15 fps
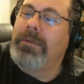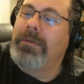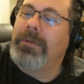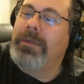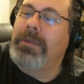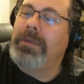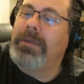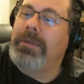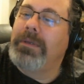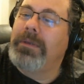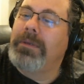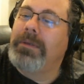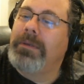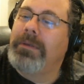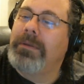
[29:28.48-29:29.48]
What the heck?
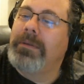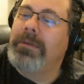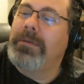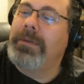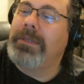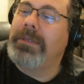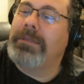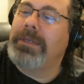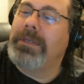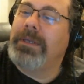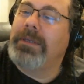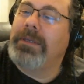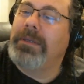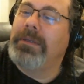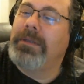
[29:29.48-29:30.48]
Wait a
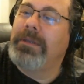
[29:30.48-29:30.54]
second.